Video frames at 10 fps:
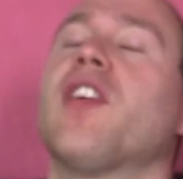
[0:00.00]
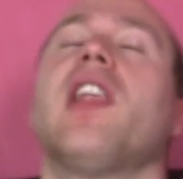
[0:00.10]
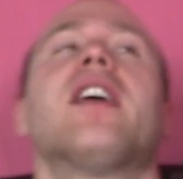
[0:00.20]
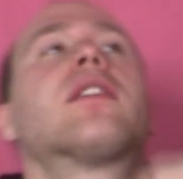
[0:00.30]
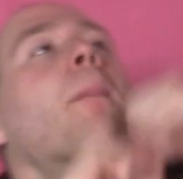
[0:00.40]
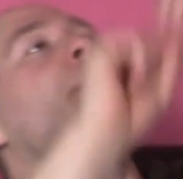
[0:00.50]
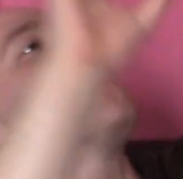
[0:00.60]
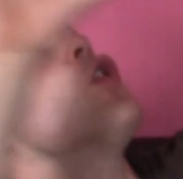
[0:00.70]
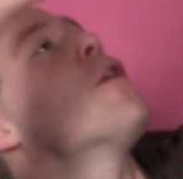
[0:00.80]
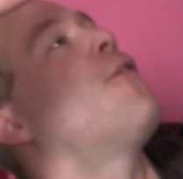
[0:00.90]
lights are
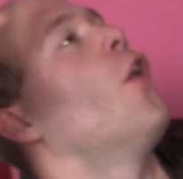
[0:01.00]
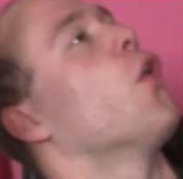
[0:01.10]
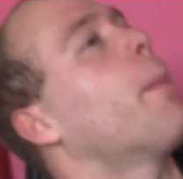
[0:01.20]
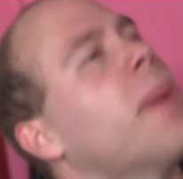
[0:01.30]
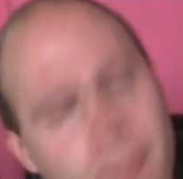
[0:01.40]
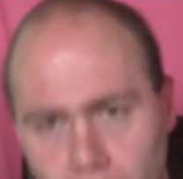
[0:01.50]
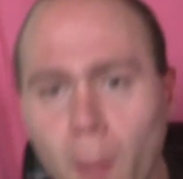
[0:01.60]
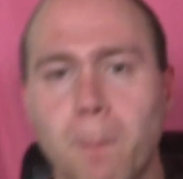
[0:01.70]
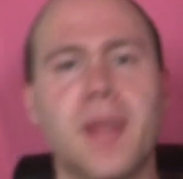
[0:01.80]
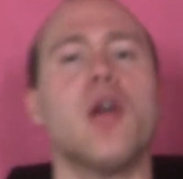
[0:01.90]
beautiful, the people are
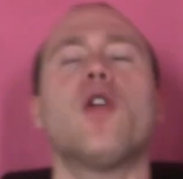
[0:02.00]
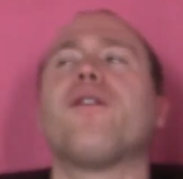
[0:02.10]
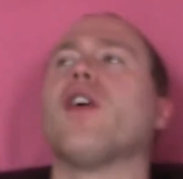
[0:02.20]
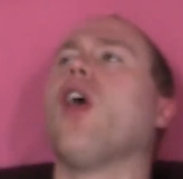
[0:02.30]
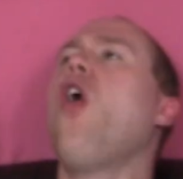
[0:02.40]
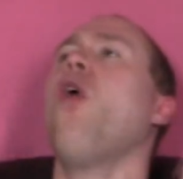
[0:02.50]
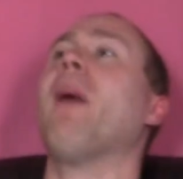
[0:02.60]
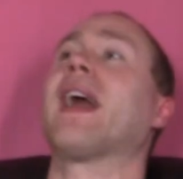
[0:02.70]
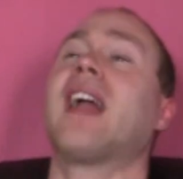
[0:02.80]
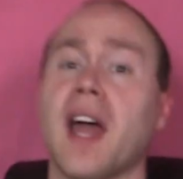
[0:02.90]
beautiful. Oh
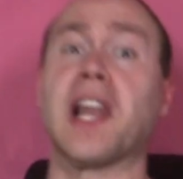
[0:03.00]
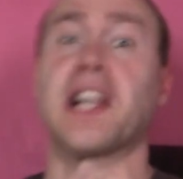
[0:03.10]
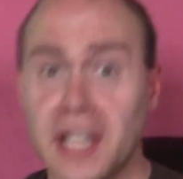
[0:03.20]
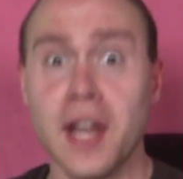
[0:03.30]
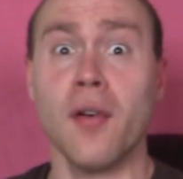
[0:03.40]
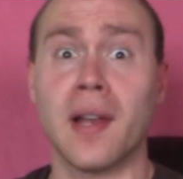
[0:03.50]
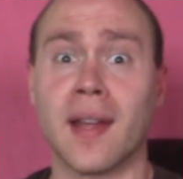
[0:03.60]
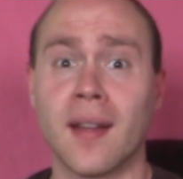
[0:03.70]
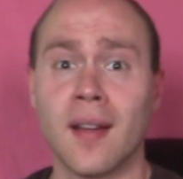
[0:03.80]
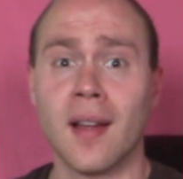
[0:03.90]
my God, like
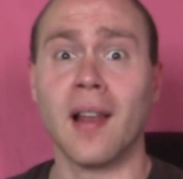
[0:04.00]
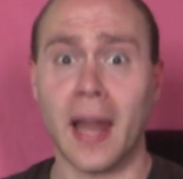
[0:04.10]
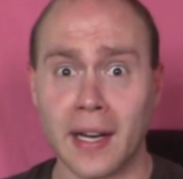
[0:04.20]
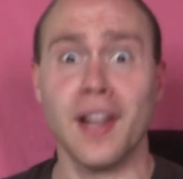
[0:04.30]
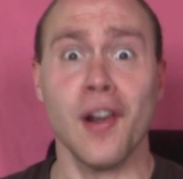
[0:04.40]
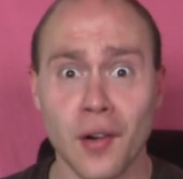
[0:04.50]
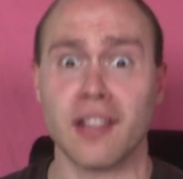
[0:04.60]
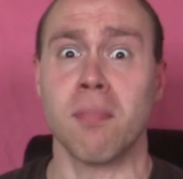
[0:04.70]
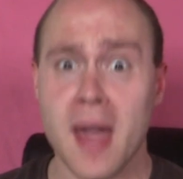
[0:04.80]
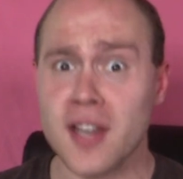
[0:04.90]
literally,
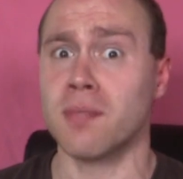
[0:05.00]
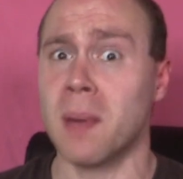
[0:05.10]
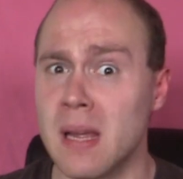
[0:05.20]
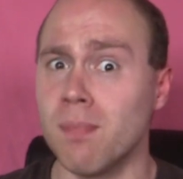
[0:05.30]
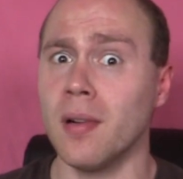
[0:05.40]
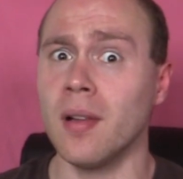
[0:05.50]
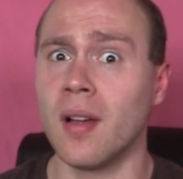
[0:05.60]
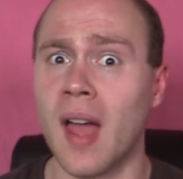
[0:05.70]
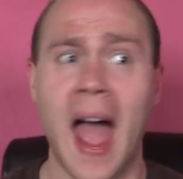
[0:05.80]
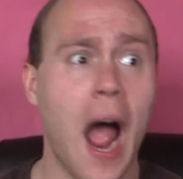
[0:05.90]
Spanish people,
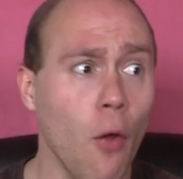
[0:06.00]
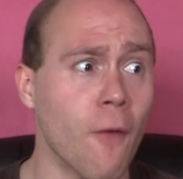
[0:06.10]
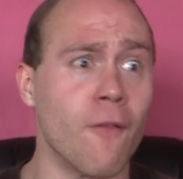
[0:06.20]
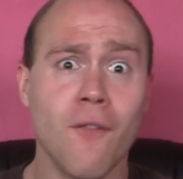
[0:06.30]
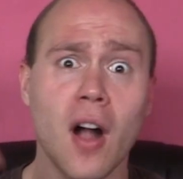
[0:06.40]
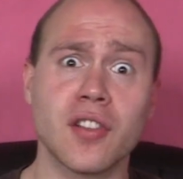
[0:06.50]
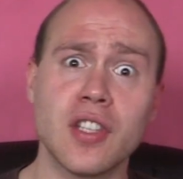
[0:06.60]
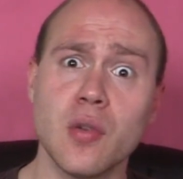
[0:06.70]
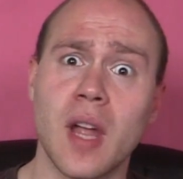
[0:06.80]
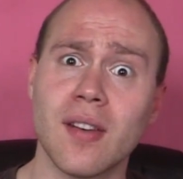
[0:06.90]
how the fuck do
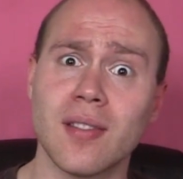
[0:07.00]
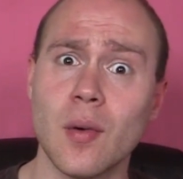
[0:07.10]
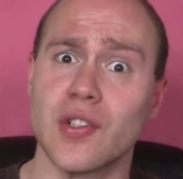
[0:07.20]
you get so